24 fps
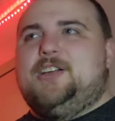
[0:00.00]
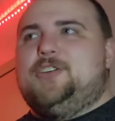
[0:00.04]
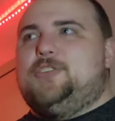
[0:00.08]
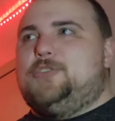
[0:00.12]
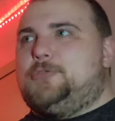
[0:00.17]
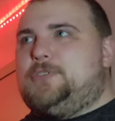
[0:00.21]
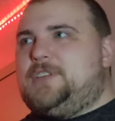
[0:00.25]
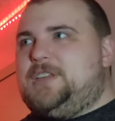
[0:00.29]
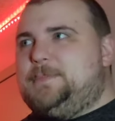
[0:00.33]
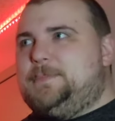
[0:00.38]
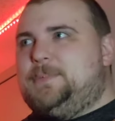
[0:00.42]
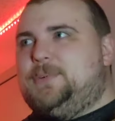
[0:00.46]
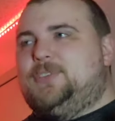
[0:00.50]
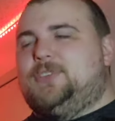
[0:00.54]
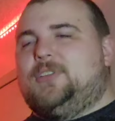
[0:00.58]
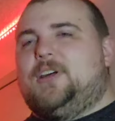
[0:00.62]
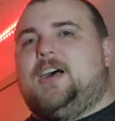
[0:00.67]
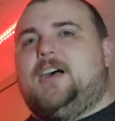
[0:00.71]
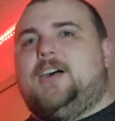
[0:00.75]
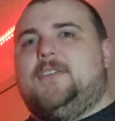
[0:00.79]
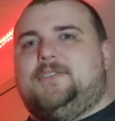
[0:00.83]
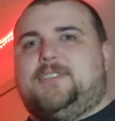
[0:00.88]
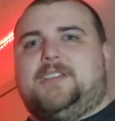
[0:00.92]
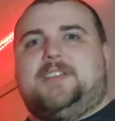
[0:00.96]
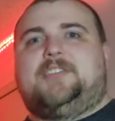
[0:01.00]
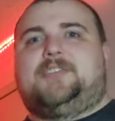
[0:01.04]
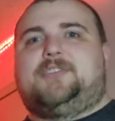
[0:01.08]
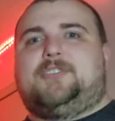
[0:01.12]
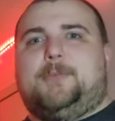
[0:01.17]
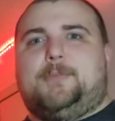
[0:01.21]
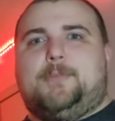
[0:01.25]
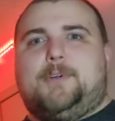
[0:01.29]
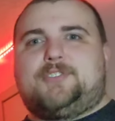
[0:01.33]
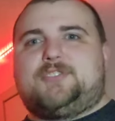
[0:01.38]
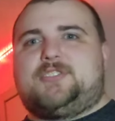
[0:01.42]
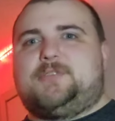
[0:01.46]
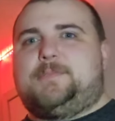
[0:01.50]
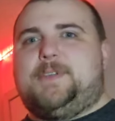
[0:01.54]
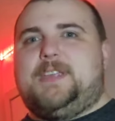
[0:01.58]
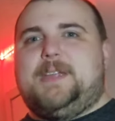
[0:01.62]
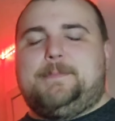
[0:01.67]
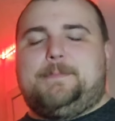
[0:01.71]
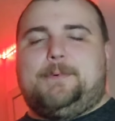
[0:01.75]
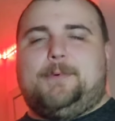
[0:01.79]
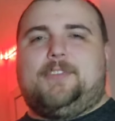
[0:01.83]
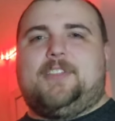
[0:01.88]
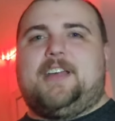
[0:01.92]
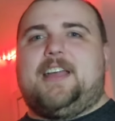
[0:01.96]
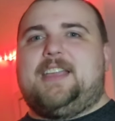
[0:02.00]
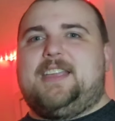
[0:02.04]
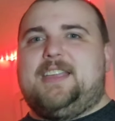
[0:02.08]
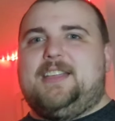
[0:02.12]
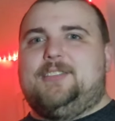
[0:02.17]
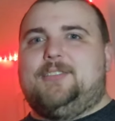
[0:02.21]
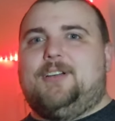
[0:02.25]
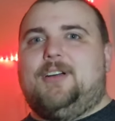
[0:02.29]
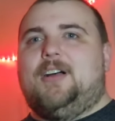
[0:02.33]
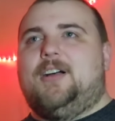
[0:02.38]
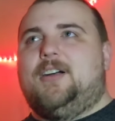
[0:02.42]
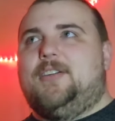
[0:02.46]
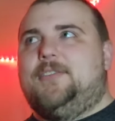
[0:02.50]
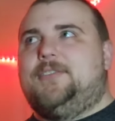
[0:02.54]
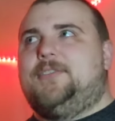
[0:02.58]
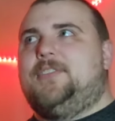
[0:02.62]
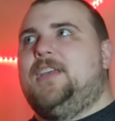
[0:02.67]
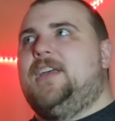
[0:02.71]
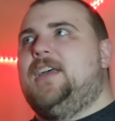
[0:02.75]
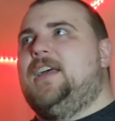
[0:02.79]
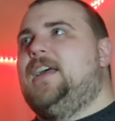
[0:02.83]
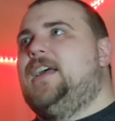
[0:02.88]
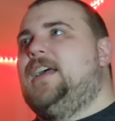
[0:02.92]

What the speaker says: who he beloved, and so much the people that he loved.